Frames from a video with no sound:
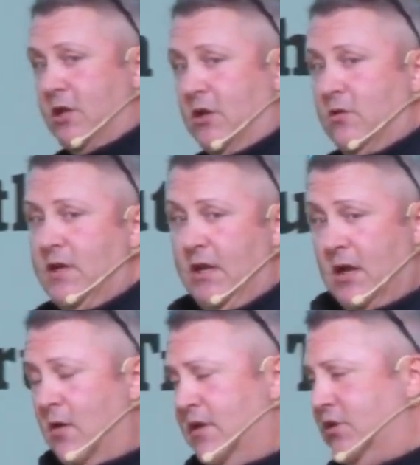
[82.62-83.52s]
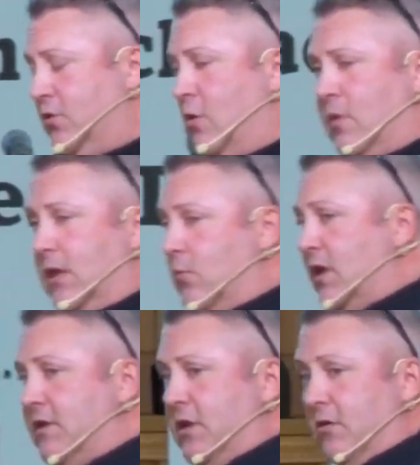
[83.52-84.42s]
do and you know that you normally
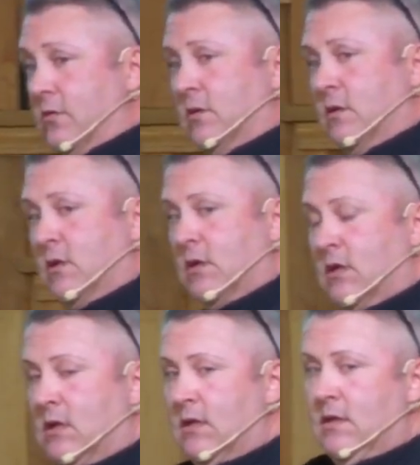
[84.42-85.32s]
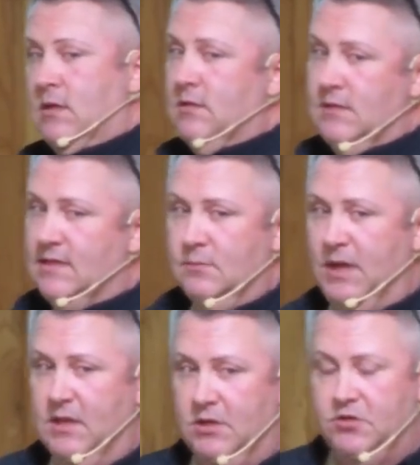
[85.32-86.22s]
would do, doesn't
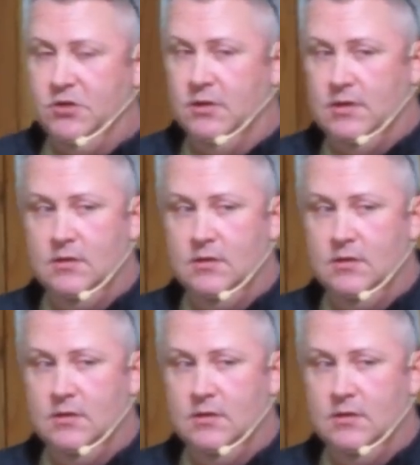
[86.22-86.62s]
mean that you should.